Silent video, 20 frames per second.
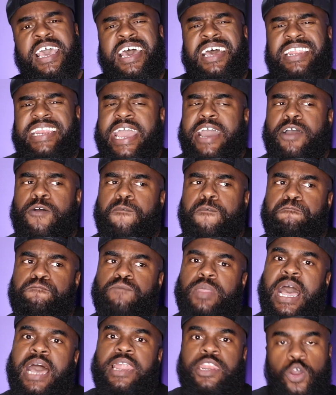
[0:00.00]
Now,
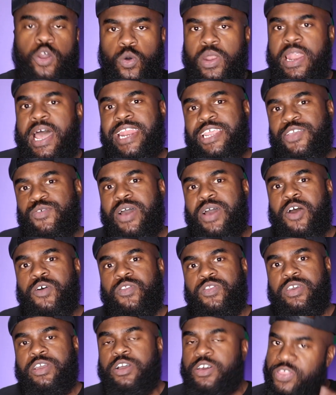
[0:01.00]
I know a lot of you
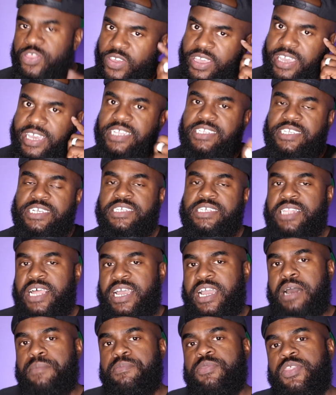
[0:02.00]
out there are thinking just
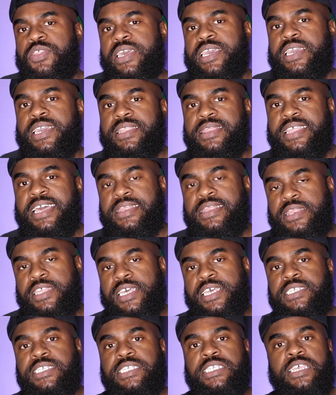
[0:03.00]
like I'm thinking that
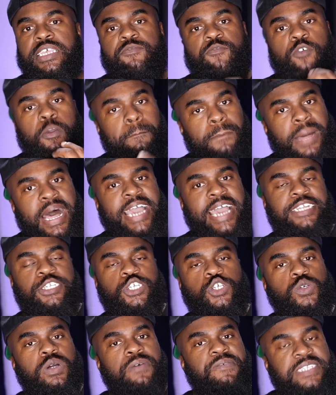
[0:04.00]
this reminds
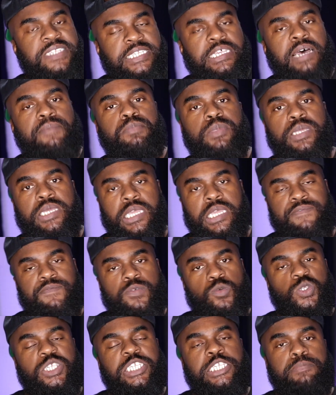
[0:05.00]
you of something if
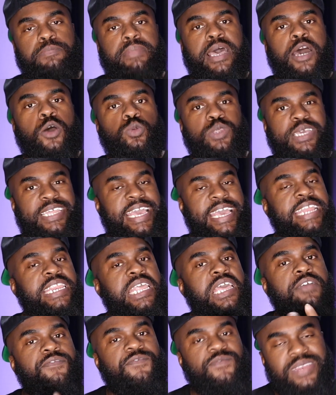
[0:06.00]
you smelled it. And
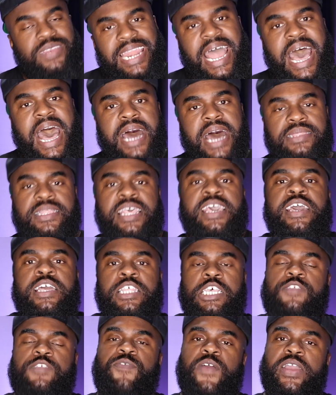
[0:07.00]
if not,
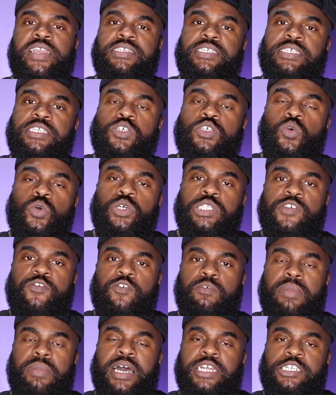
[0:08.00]
this fragrance is going to
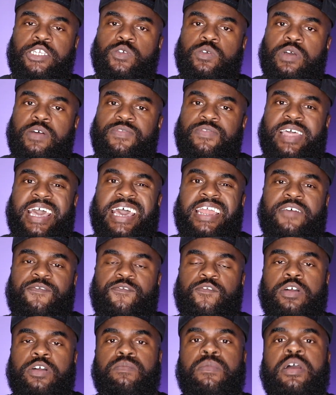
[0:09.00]
remind you of that
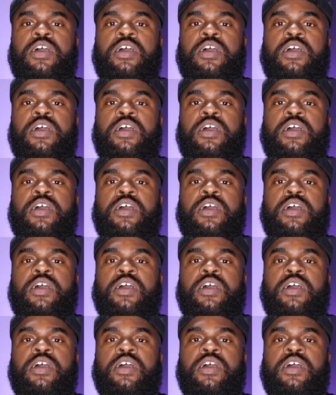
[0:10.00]
from